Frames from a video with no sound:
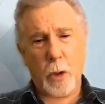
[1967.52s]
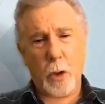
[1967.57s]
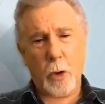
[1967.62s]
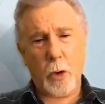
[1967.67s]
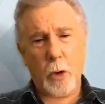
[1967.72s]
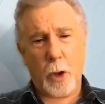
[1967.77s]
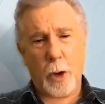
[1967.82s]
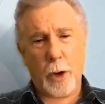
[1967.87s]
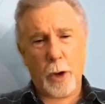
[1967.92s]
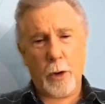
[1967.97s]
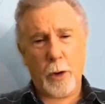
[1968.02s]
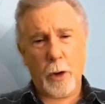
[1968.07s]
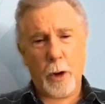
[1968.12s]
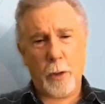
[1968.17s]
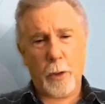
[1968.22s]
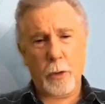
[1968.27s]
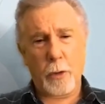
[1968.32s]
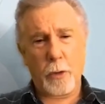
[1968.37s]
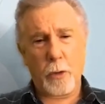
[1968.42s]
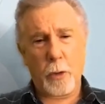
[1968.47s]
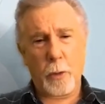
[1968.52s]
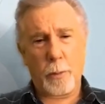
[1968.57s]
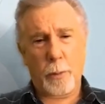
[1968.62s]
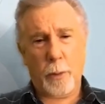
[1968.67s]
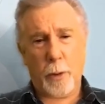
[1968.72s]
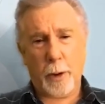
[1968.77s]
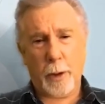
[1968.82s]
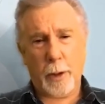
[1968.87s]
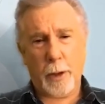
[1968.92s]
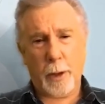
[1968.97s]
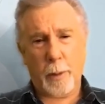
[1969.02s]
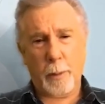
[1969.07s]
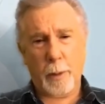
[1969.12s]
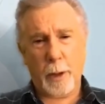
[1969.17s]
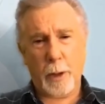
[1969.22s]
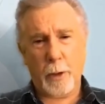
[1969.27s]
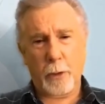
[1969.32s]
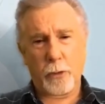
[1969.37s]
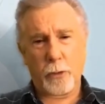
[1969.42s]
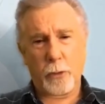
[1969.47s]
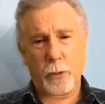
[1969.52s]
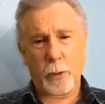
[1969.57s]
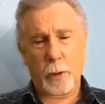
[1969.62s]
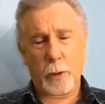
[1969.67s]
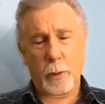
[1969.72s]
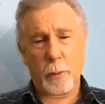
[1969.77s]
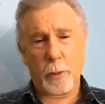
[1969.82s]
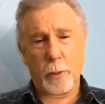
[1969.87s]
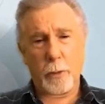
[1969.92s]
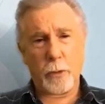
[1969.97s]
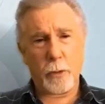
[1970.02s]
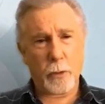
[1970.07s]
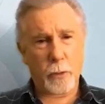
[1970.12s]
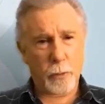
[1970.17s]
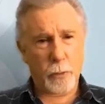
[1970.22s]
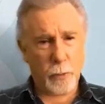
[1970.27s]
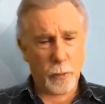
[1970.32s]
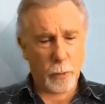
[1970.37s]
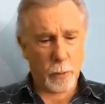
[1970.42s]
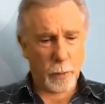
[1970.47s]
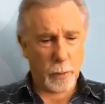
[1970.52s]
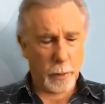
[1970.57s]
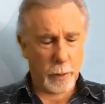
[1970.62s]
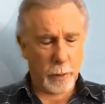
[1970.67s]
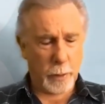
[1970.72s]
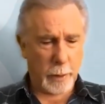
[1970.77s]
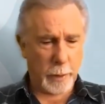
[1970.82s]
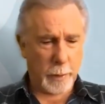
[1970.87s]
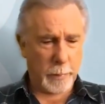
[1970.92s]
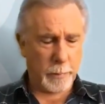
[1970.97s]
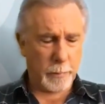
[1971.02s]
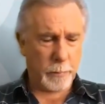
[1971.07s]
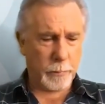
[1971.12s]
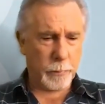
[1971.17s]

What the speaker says: got another new product coming out shortly, which is for